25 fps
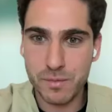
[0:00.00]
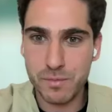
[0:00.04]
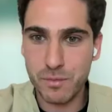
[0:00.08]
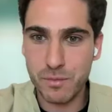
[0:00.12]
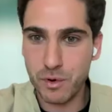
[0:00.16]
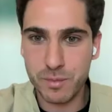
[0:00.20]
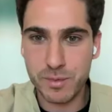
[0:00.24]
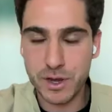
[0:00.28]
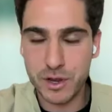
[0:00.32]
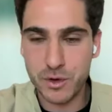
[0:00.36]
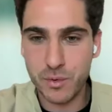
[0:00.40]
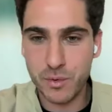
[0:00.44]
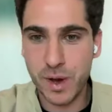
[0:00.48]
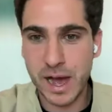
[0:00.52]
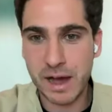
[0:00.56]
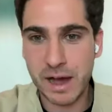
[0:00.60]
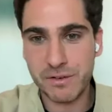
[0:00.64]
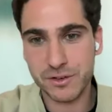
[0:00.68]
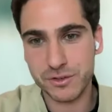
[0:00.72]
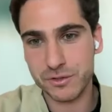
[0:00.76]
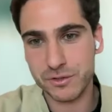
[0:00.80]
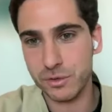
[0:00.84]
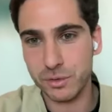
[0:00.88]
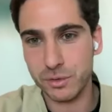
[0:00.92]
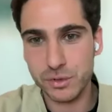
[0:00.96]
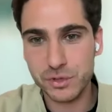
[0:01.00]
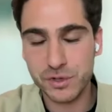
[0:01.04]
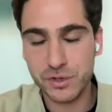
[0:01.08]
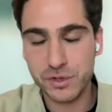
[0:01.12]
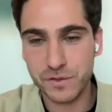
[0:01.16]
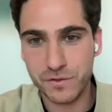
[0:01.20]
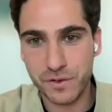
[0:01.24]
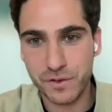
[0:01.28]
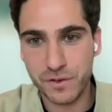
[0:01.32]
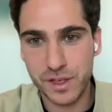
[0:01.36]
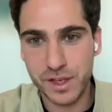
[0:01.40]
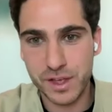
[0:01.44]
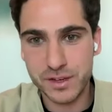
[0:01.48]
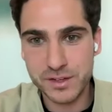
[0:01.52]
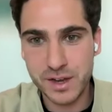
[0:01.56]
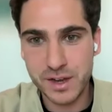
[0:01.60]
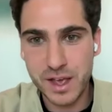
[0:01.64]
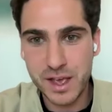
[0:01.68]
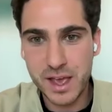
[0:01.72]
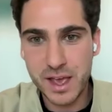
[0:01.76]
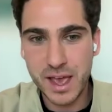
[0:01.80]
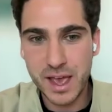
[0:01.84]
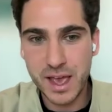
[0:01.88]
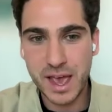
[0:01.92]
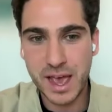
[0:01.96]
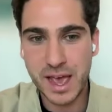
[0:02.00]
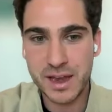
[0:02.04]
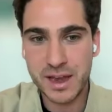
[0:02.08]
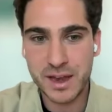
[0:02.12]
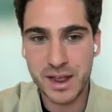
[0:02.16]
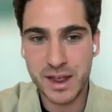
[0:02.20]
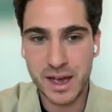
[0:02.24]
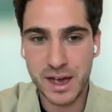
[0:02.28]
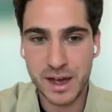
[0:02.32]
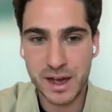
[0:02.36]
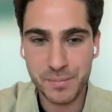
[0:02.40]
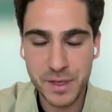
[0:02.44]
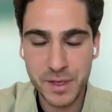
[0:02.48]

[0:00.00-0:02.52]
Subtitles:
I will pay you the moment you have a solution for this.